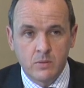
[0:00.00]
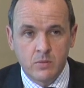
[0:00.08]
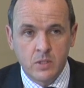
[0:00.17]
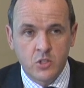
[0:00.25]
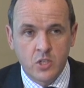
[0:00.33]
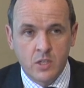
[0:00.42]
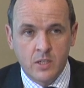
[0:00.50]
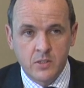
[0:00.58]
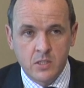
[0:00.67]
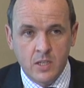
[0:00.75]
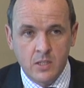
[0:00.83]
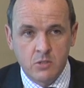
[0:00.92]
for a child
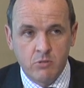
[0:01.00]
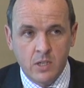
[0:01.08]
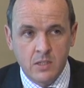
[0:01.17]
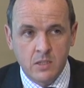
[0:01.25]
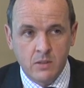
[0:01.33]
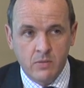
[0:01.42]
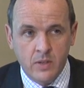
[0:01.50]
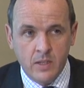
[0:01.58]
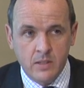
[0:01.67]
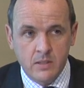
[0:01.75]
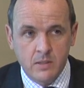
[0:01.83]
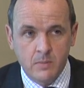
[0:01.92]
sex related
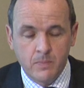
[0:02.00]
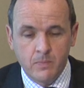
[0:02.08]
offence